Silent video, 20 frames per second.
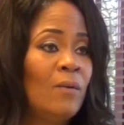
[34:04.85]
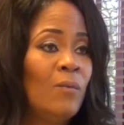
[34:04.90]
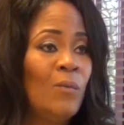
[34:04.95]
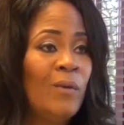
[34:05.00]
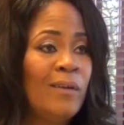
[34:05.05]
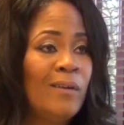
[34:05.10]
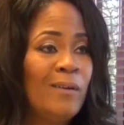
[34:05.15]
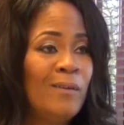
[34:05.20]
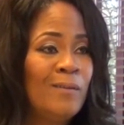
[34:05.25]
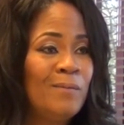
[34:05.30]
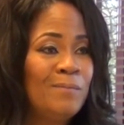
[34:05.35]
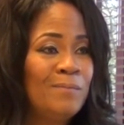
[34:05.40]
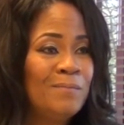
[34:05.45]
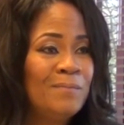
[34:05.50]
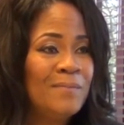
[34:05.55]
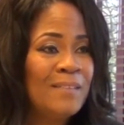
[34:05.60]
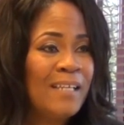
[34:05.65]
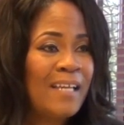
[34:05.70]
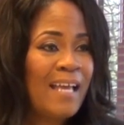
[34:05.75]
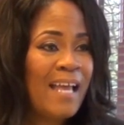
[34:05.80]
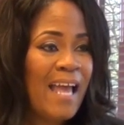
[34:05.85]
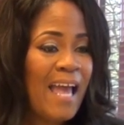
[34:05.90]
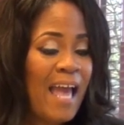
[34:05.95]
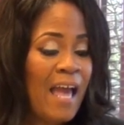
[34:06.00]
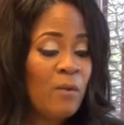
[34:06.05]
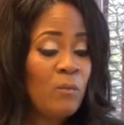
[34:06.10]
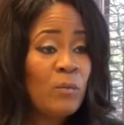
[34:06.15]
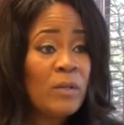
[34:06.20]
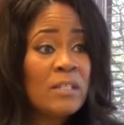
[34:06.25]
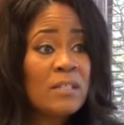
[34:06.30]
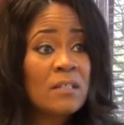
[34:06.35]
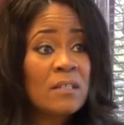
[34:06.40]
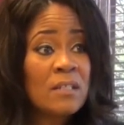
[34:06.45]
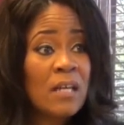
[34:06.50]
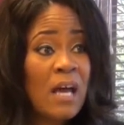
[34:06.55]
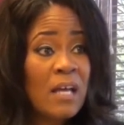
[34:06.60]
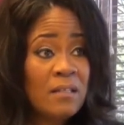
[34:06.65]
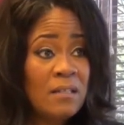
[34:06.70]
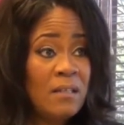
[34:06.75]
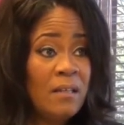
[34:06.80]
wheel, mm-hmm. and we
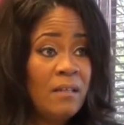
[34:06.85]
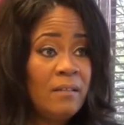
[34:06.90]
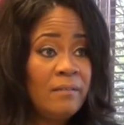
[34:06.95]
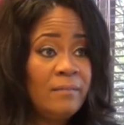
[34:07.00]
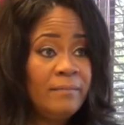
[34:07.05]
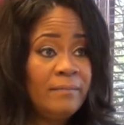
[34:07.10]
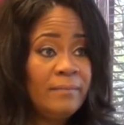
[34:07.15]
discuss it.